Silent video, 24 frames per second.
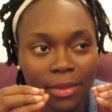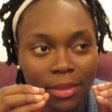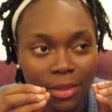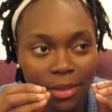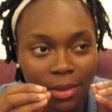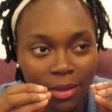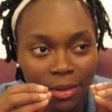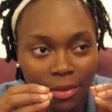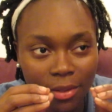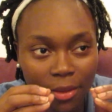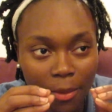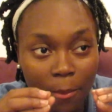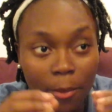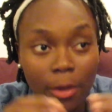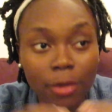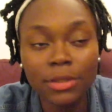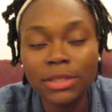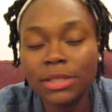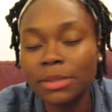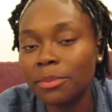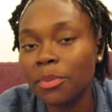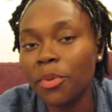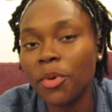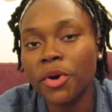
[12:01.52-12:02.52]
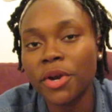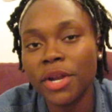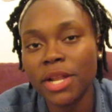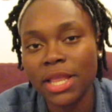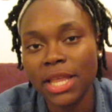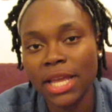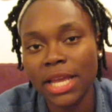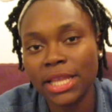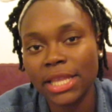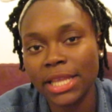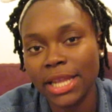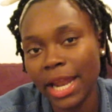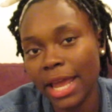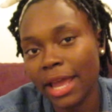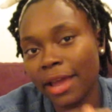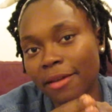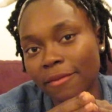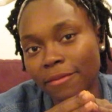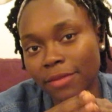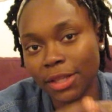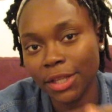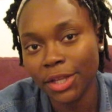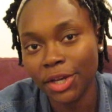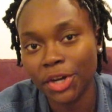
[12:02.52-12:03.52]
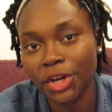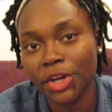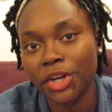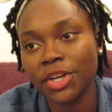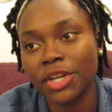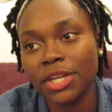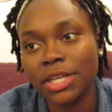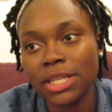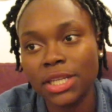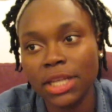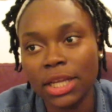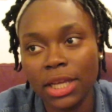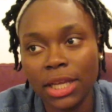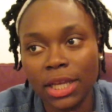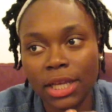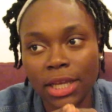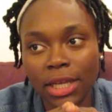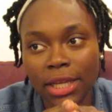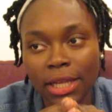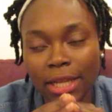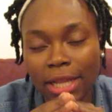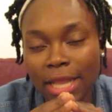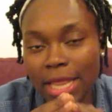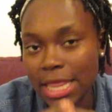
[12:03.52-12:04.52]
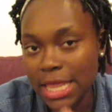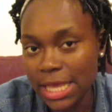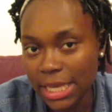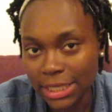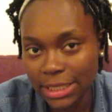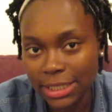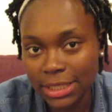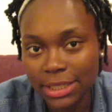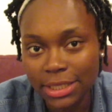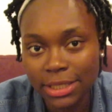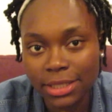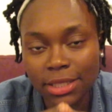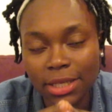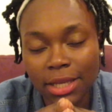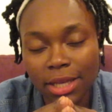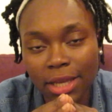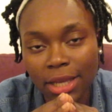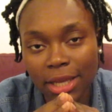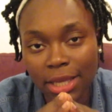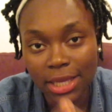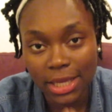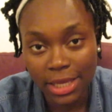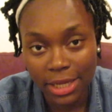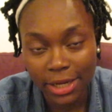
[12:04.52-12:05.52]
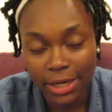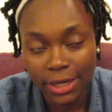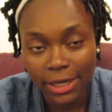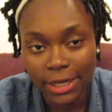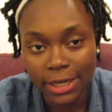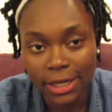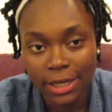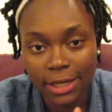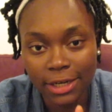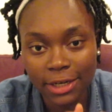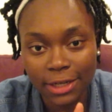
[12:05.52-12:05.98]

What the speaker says: the most important thing that I have learned this year.